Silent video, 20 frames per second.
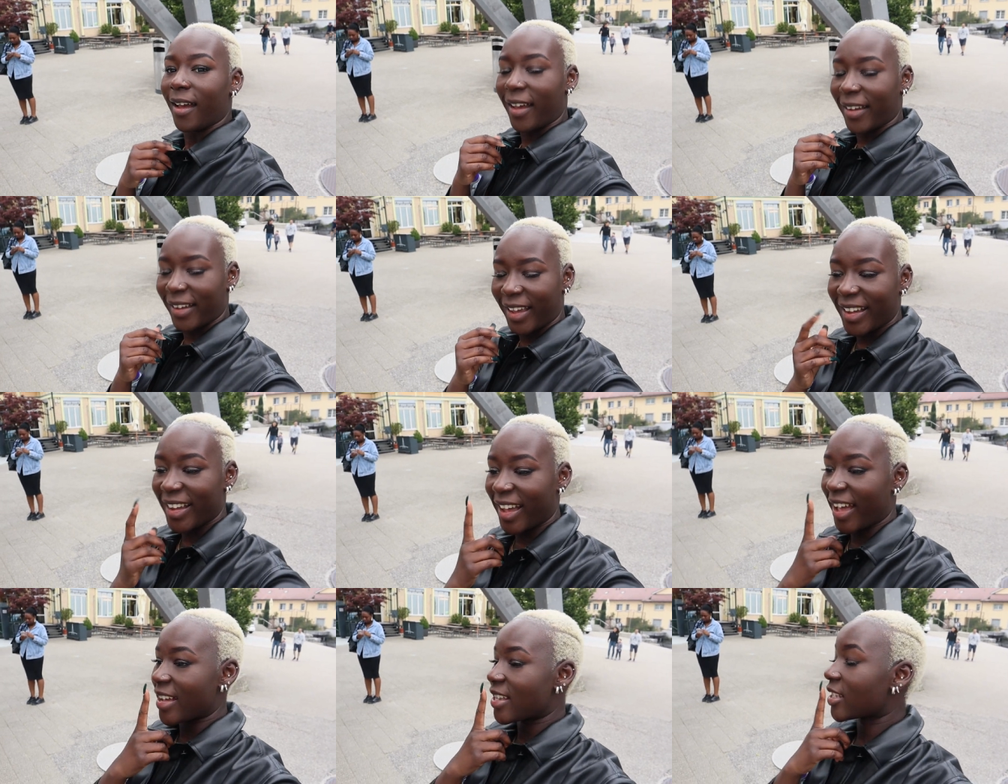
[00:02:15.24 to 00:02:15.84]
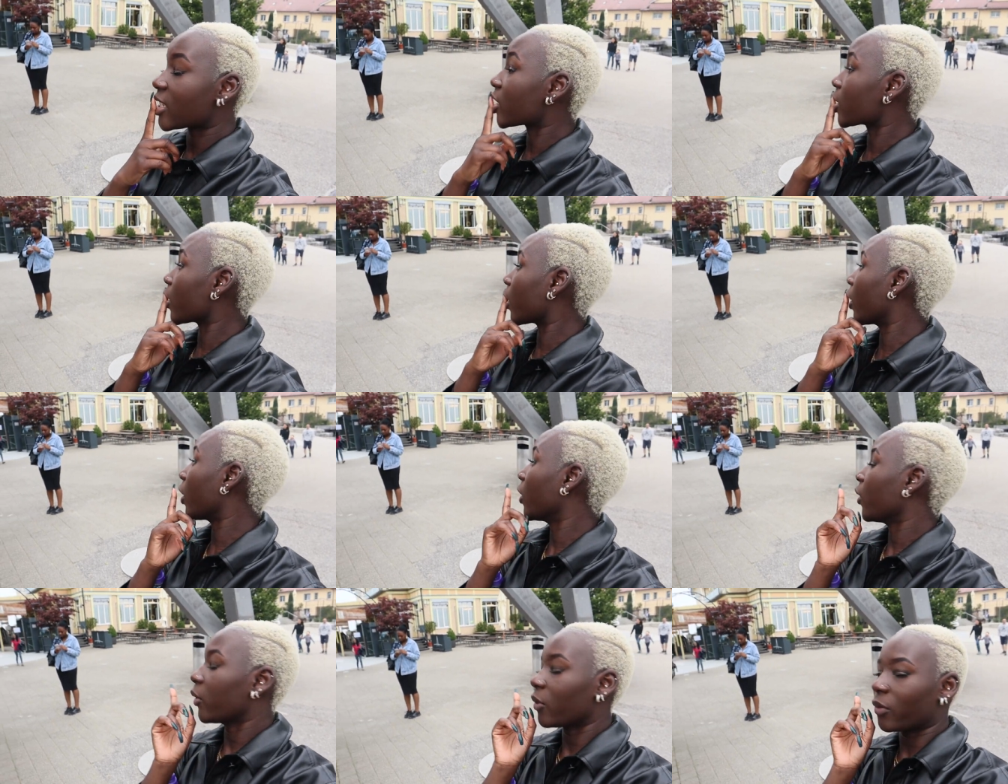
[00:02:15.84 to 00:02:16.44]
Okay, guys,
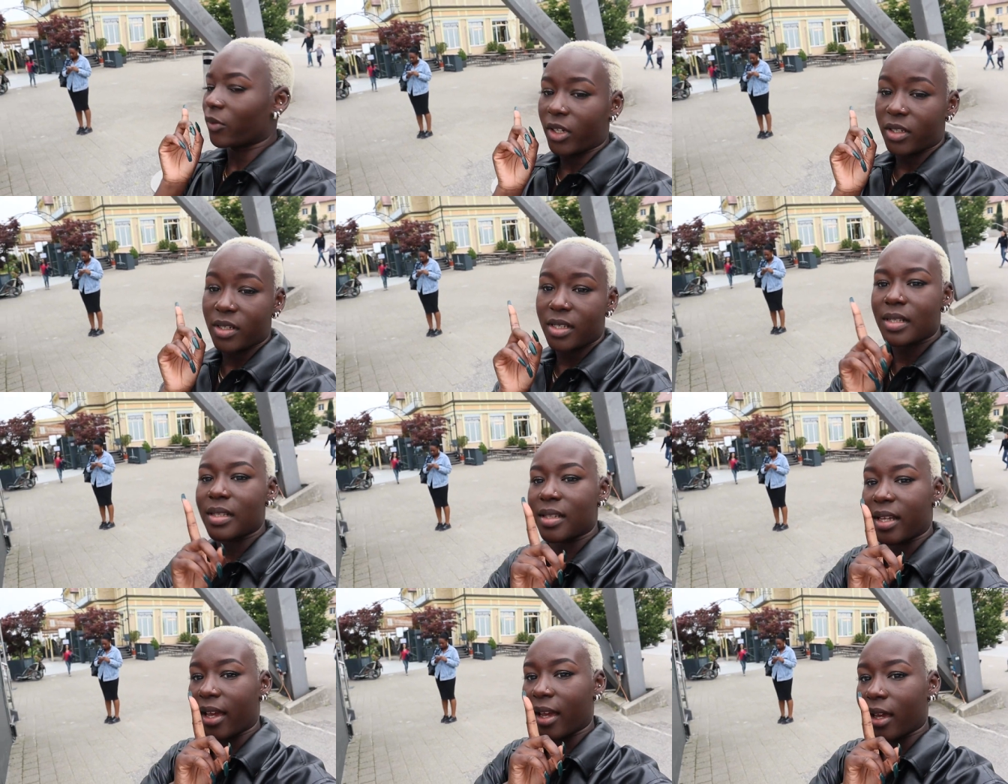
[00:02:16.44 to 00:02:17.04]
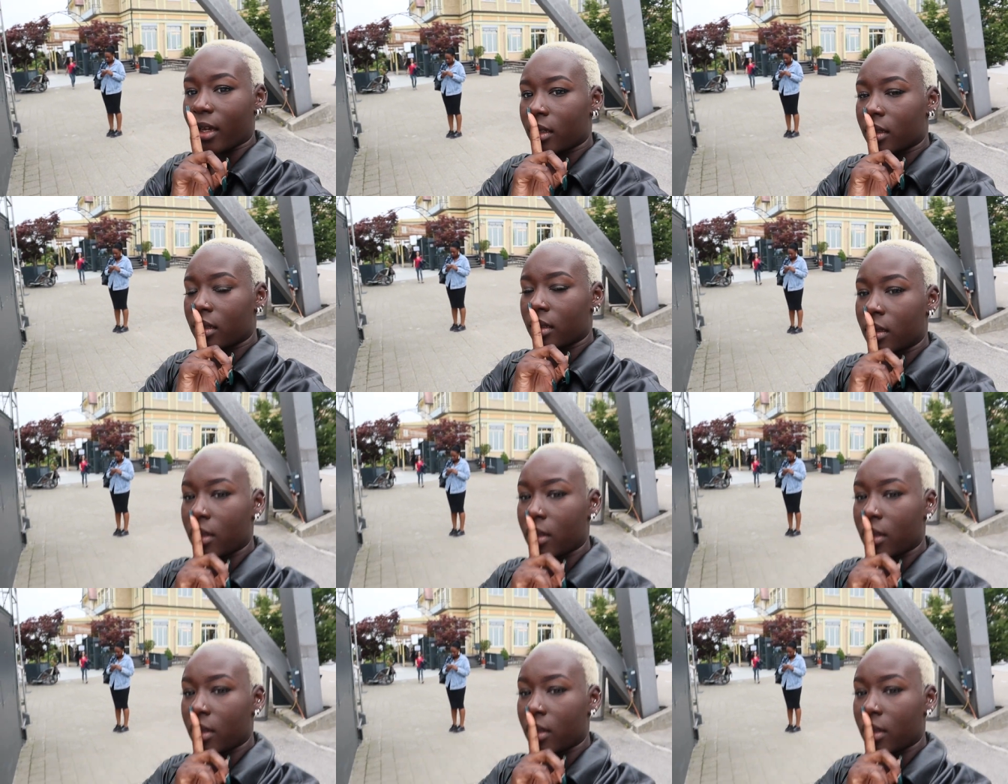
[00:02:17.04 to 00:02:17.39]
so Rena's there.